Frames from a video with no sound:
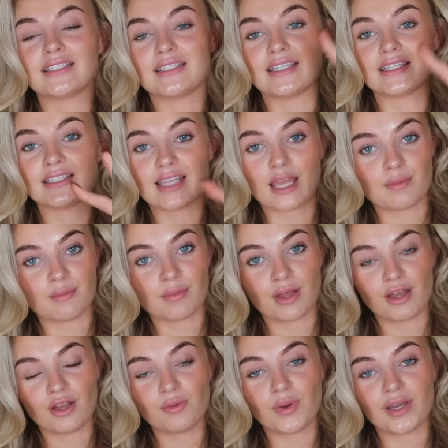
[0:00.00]

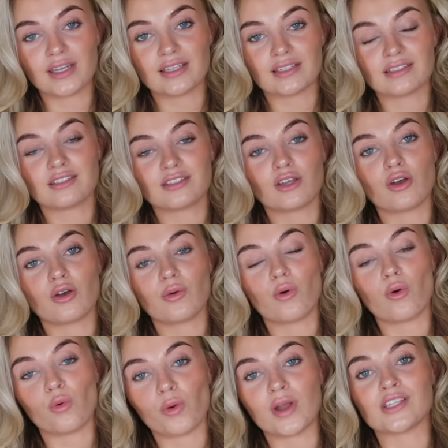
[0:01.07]
December when it's
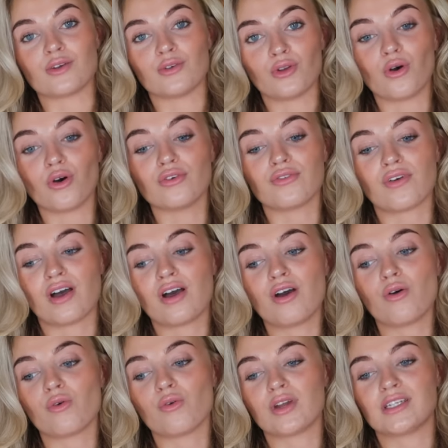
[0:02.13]
always on
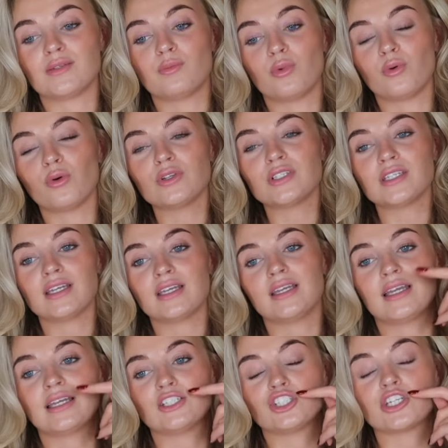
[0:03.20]
offer. Or I bought
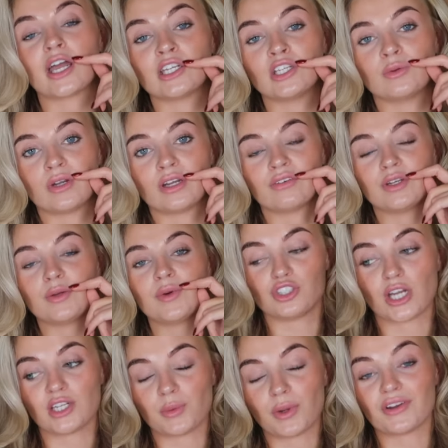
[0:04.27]
it in January
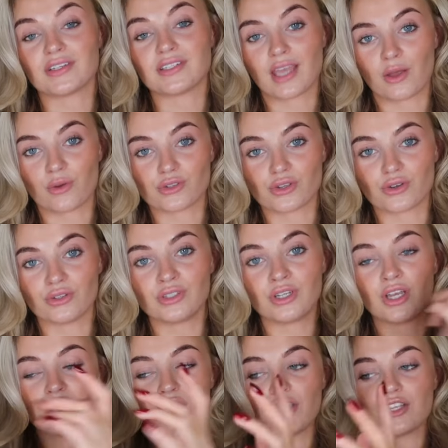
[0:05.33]
sales on,
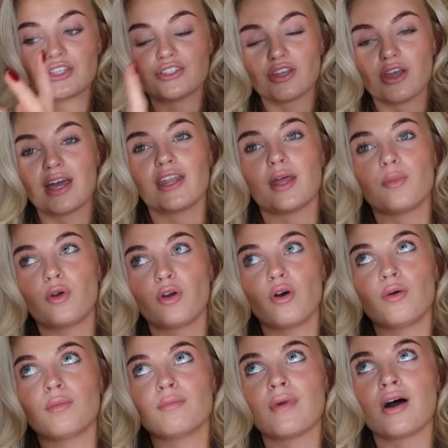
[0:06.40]
so, and I
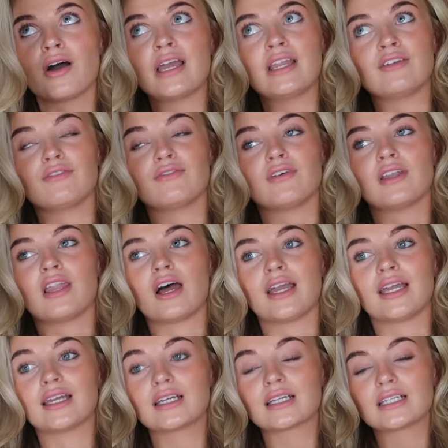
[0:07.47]
got mine for
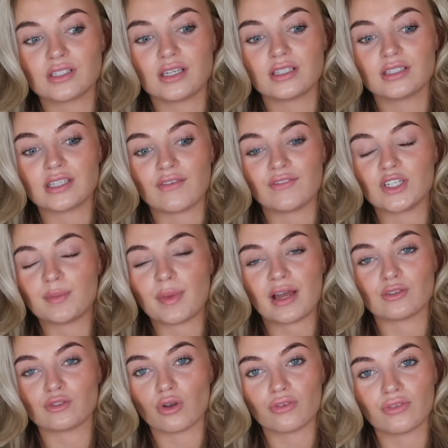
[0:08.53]
like
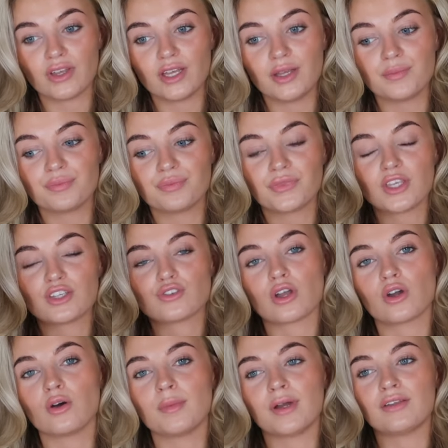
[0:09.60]
£70 off it.
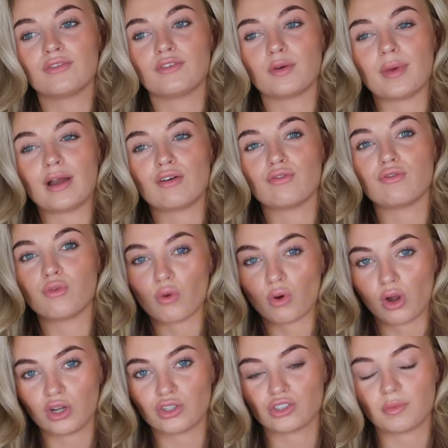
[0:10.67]
So I got mine for about
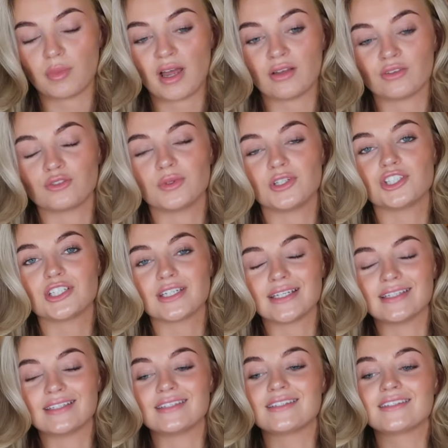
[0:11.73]
£400, which
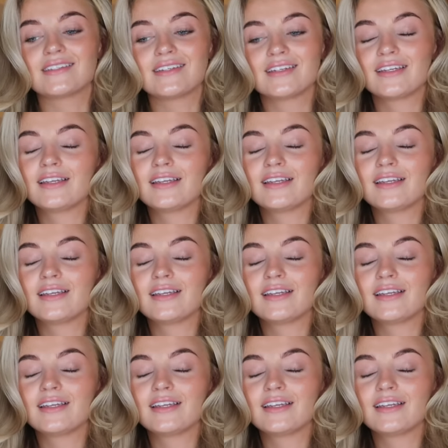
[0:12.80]
is